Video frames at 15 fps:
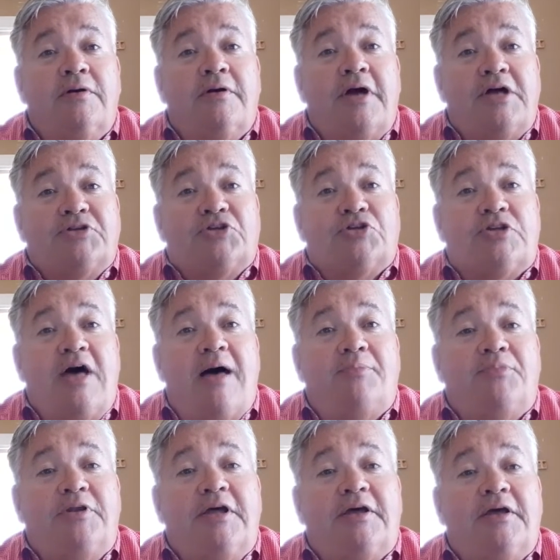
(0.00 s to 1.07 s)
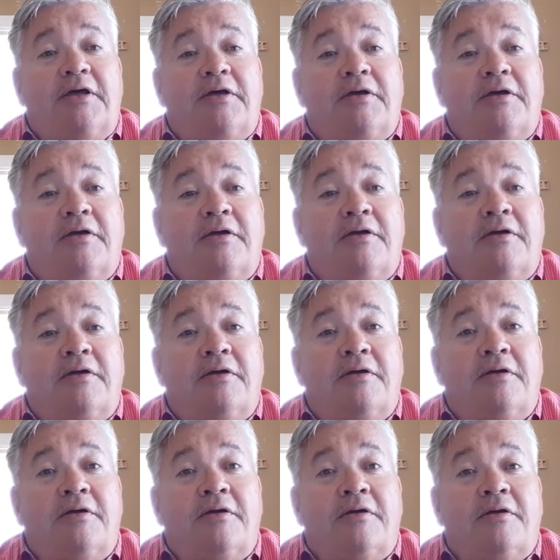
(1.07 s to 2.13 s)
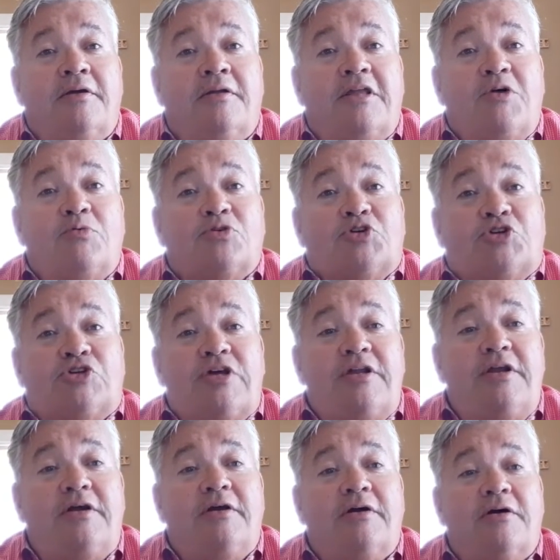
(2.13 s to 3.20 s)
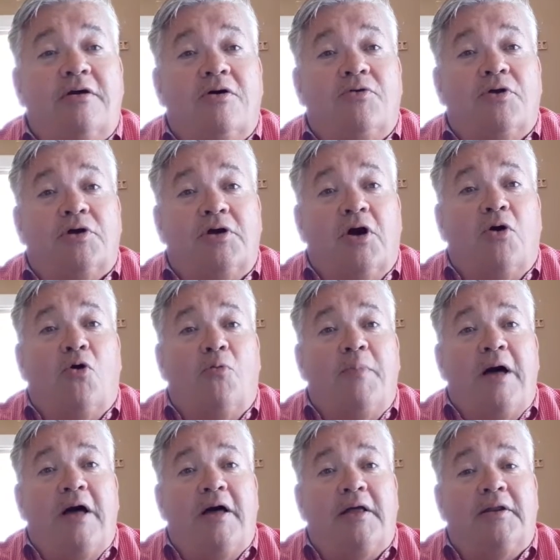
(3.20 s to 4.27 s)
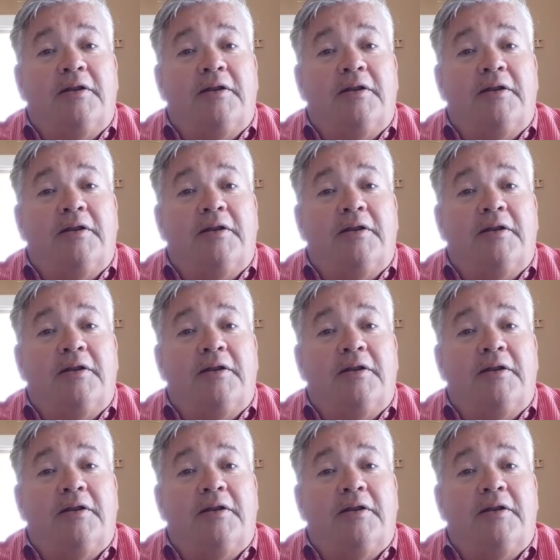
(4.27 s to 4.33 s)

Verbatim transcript: had stopped digging. They were sitting on a gold mine